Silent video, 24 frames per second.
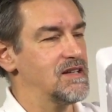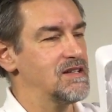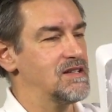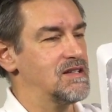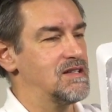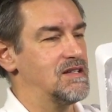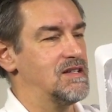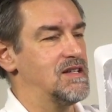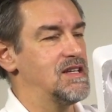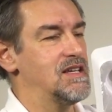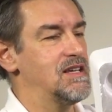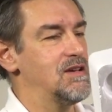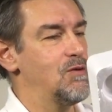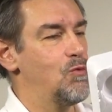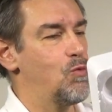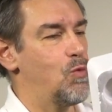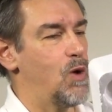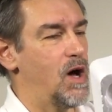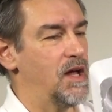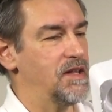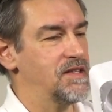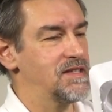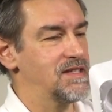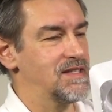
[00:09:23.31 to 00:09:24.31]
see
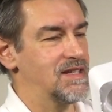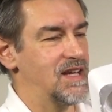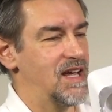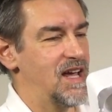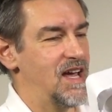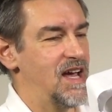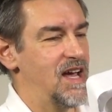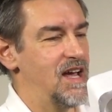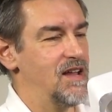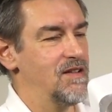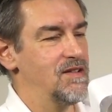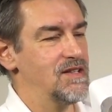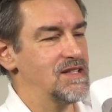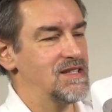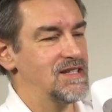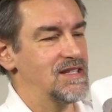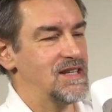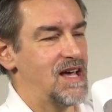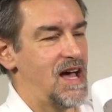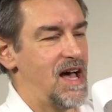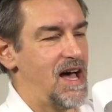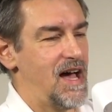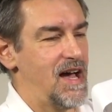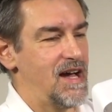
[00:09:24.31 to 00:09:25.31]
what's
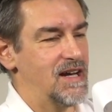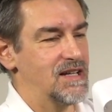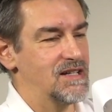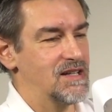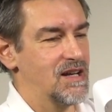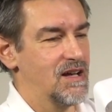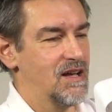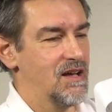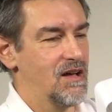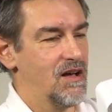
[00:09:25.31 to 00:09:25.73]
inside